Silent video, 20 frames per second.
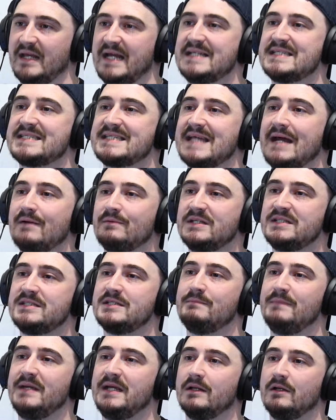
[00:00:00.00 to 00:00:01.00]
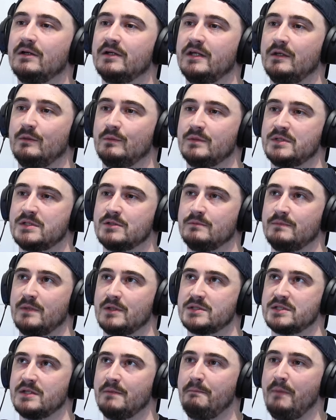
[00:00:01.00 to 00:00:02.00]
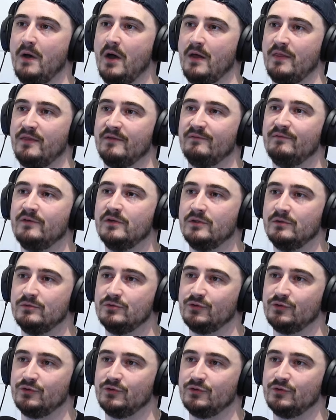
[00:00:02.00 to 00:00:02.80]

It sounded to me like it was almost the birth of a new